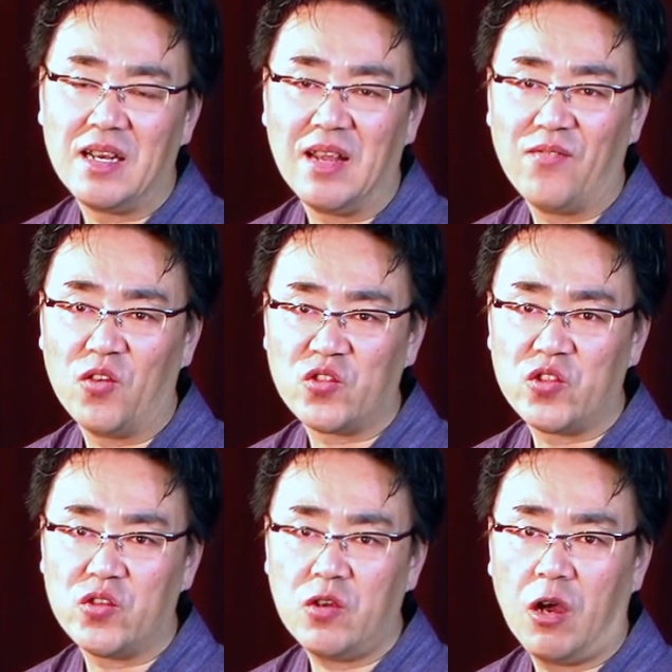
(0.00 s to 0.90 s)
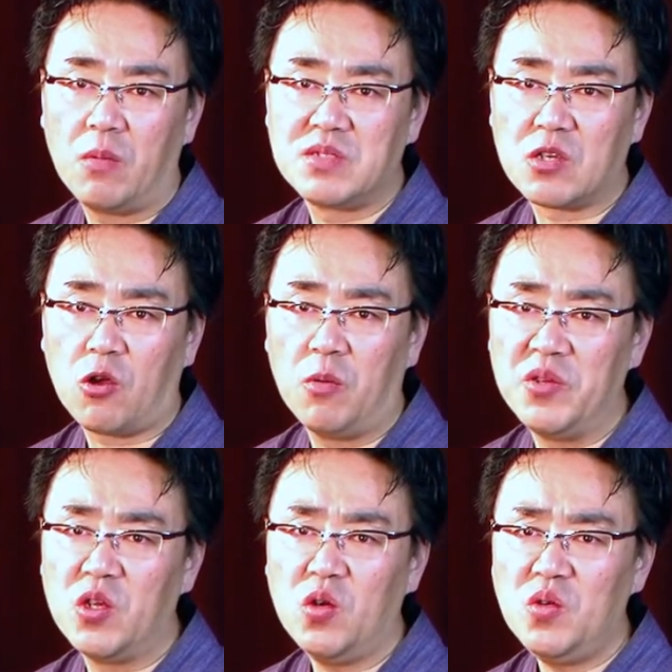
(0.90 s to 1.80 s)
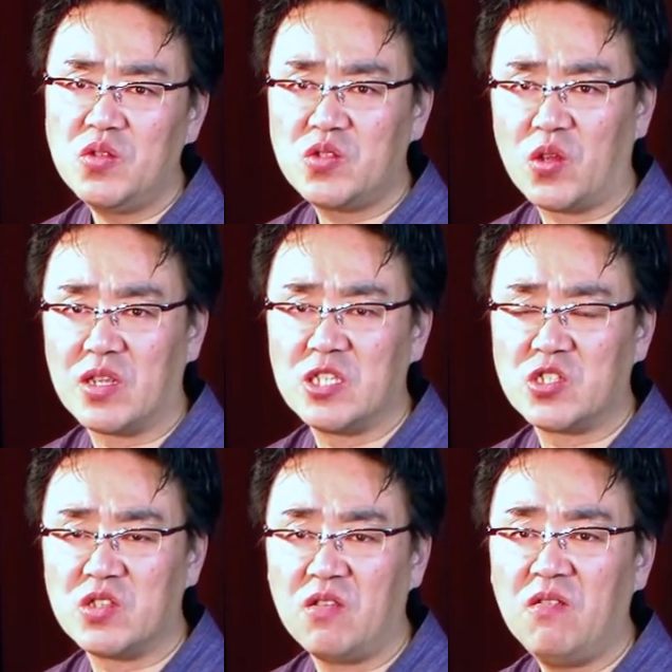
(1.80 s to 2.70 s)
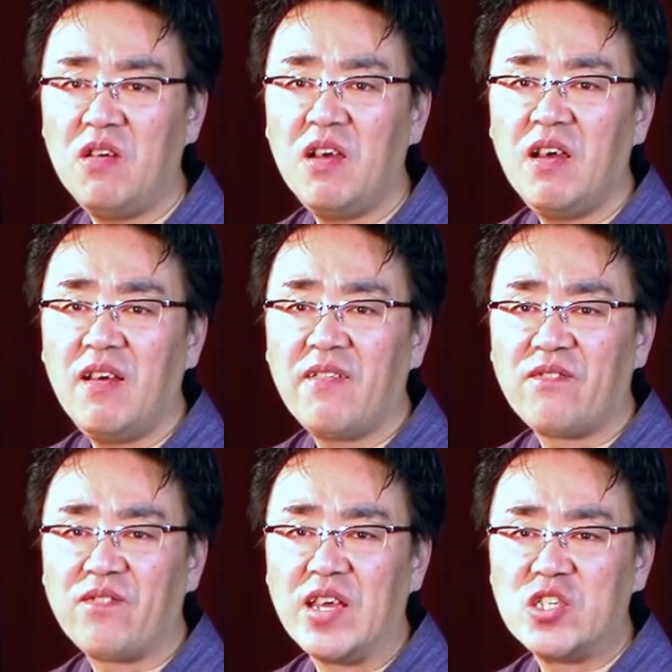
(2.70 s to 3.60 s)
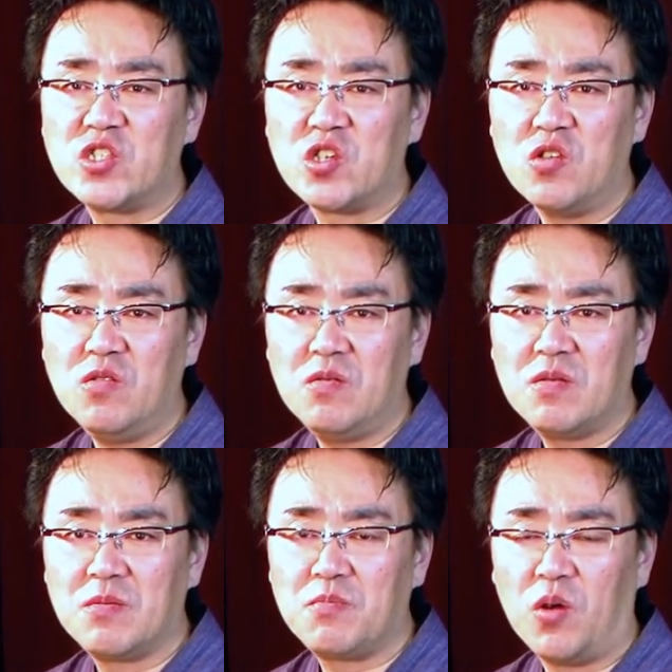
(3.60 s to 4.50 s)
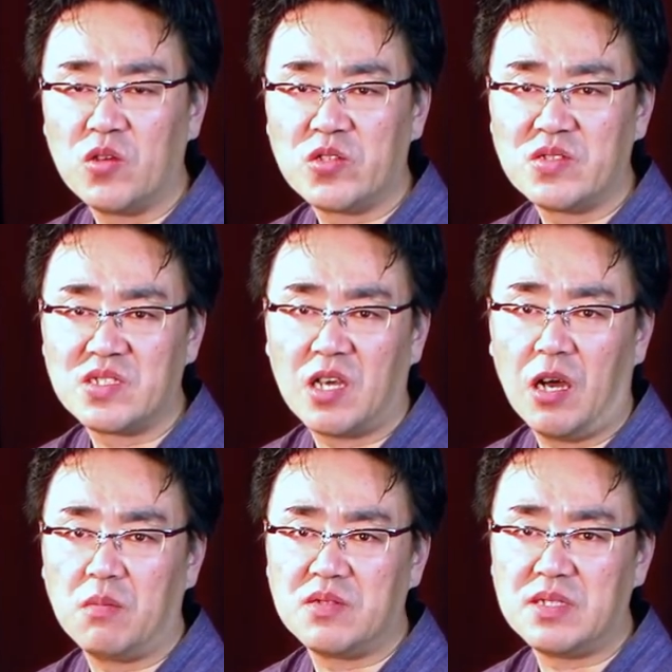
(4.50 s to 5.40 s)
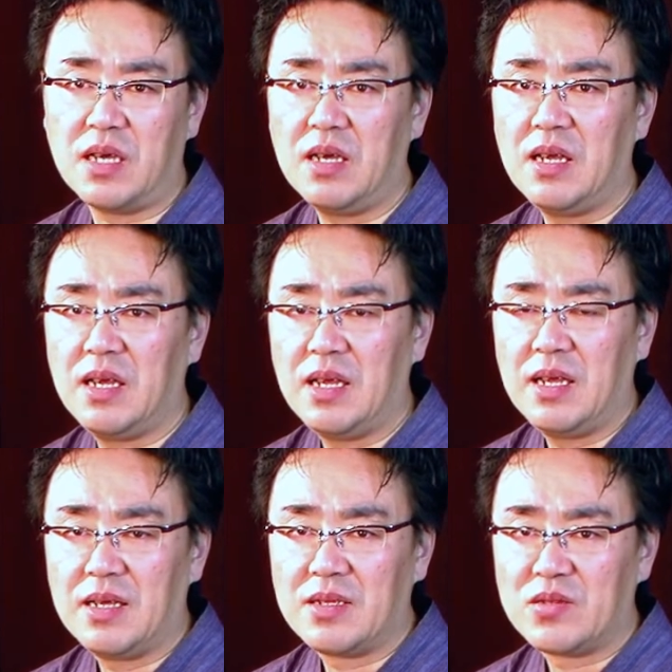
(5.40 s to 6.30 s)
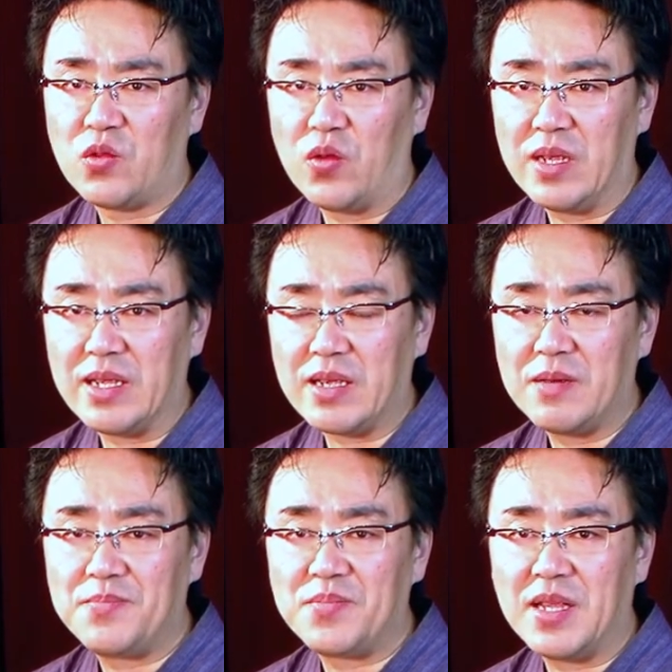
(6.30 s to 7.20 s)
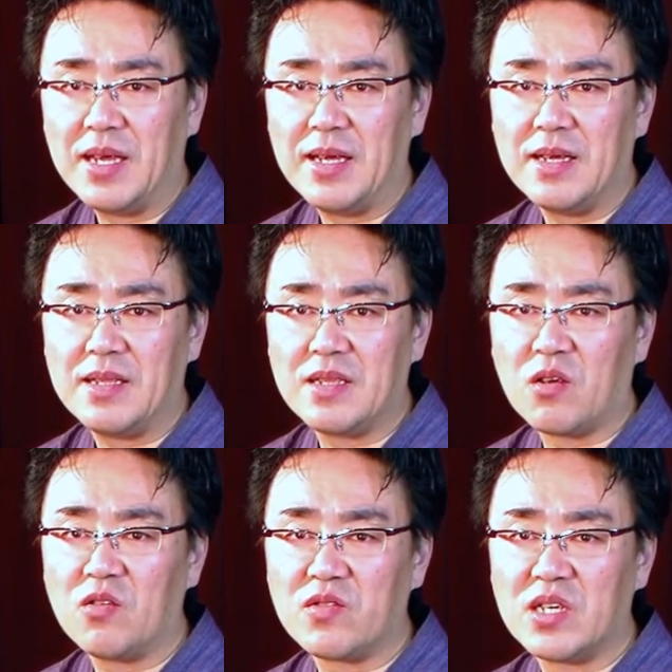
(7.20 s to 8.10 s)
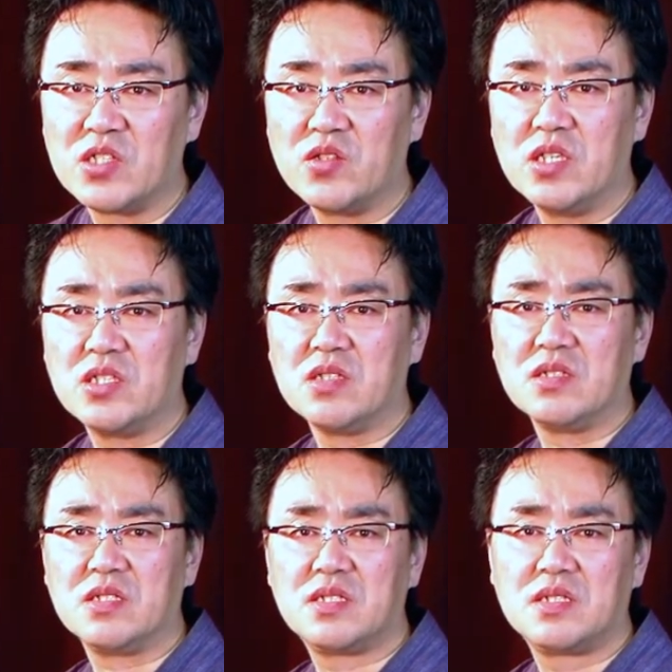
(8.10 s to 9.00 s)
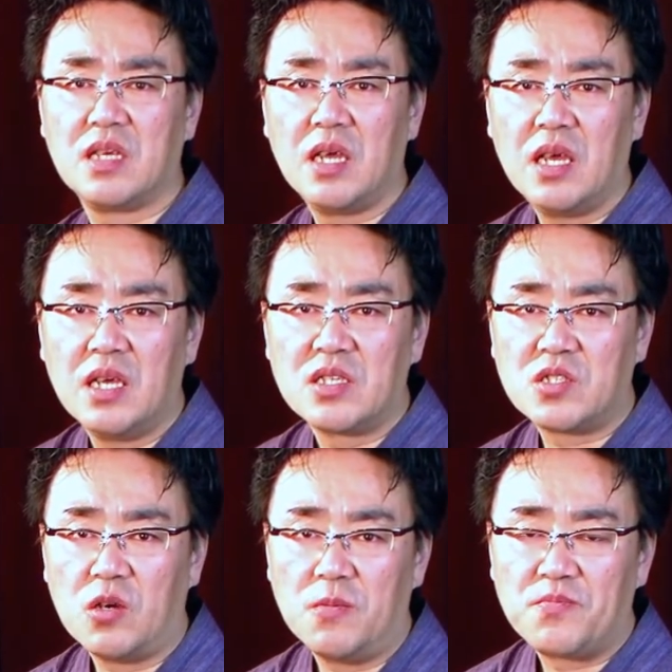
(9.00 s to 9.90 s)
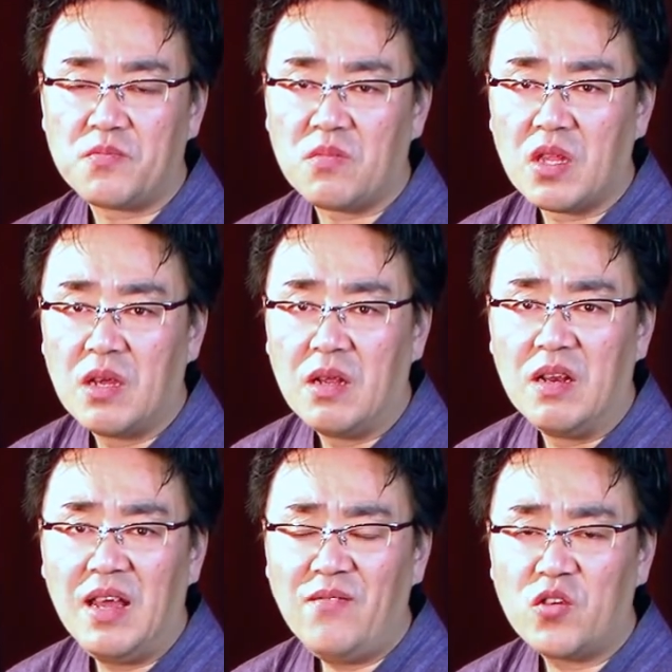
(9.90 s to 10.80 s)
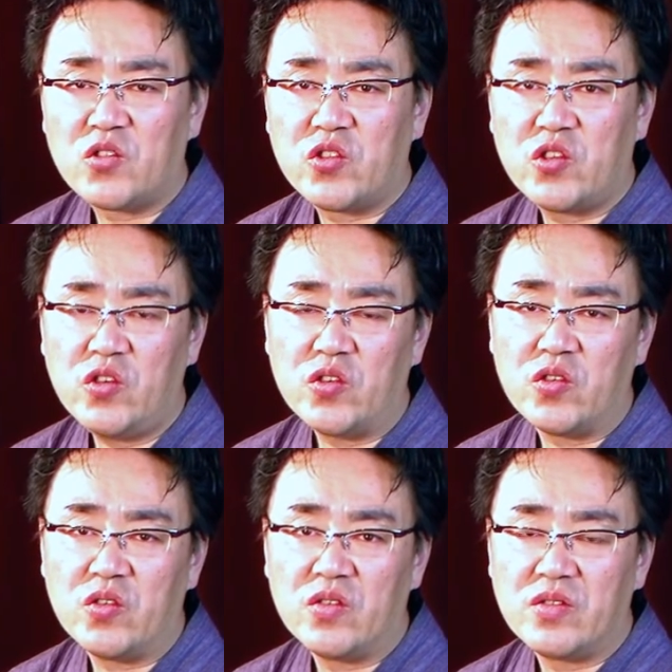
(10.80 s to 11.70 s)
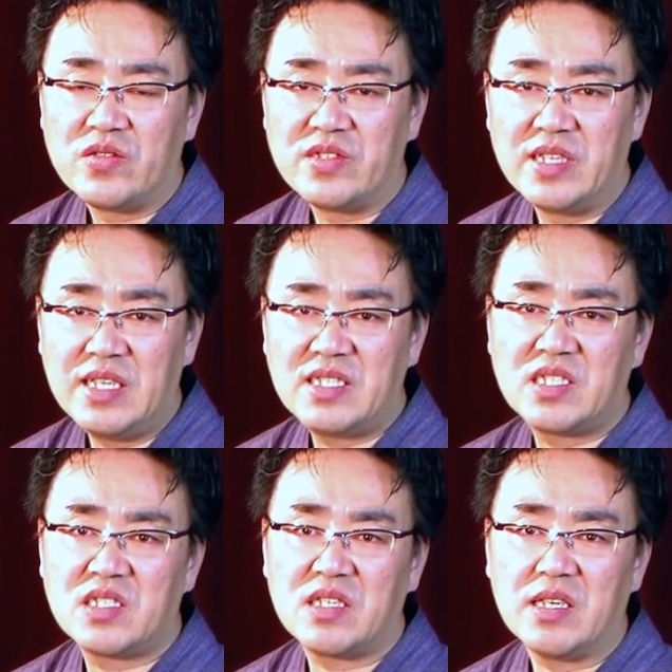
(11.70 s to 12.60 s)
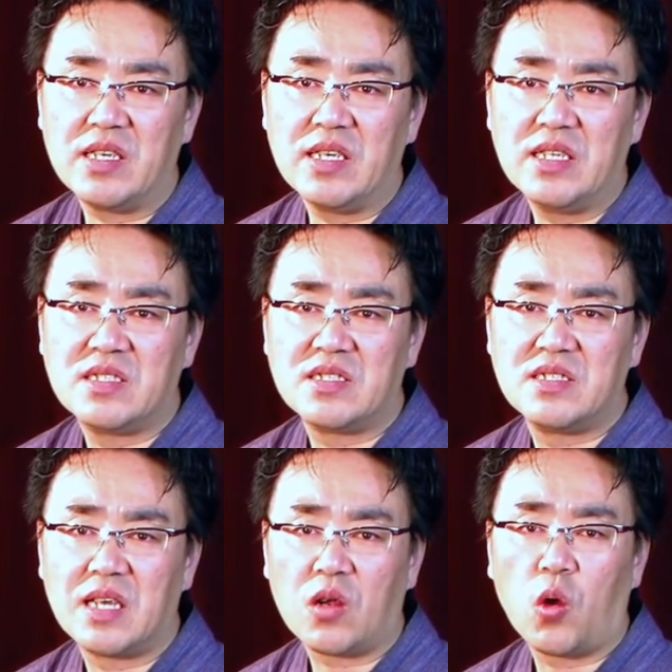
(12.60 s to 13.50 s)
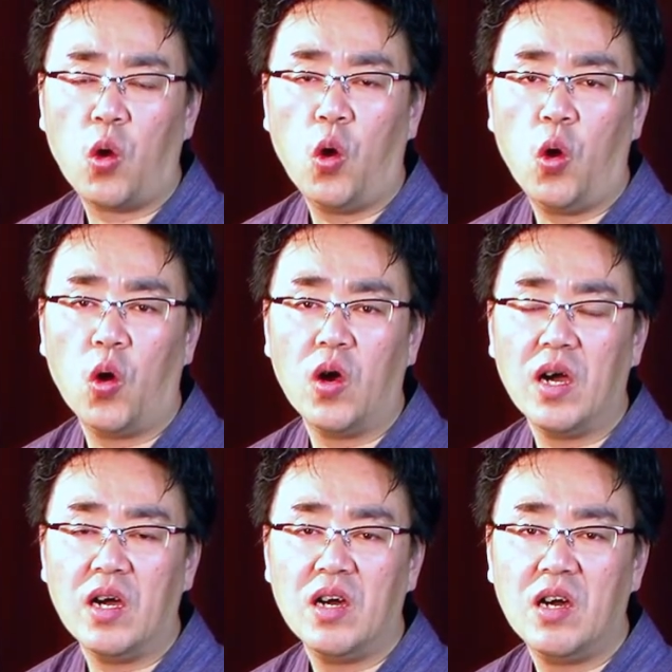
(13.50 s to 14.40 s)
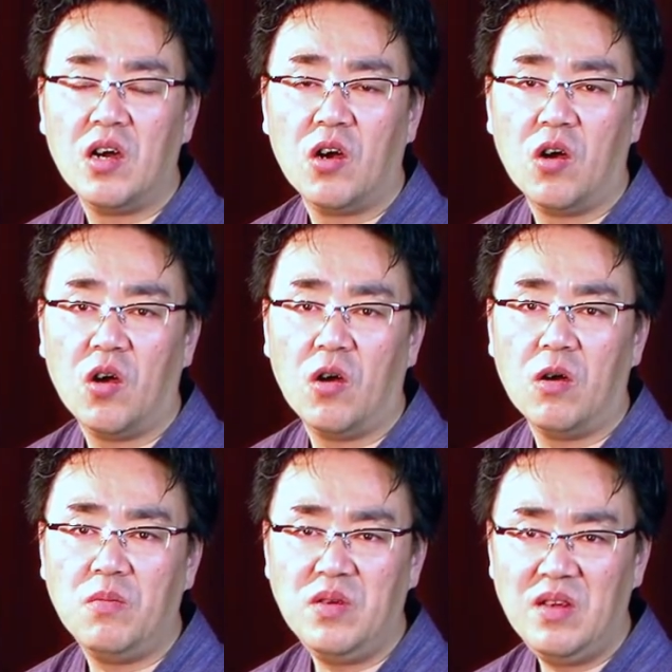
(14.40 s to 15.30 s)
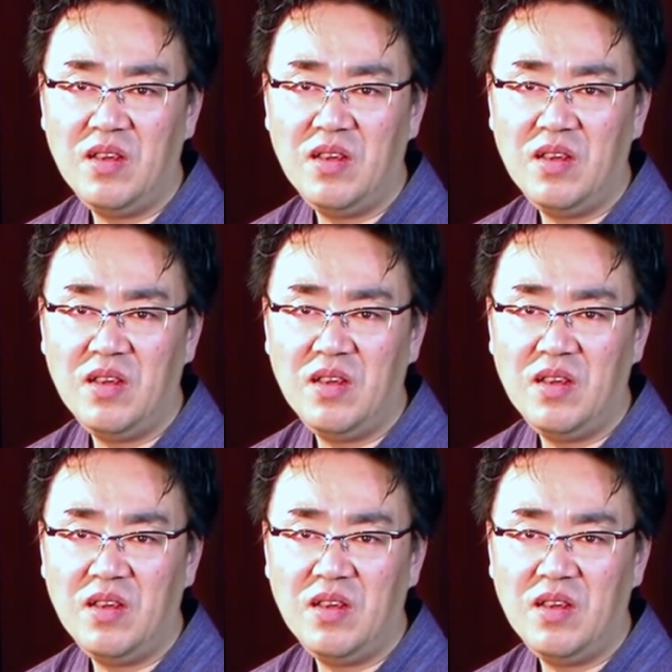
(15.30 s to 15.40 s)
Level 2 of the Kobido traditional facial portions of the training. And congratulations. So level 2, this is the core of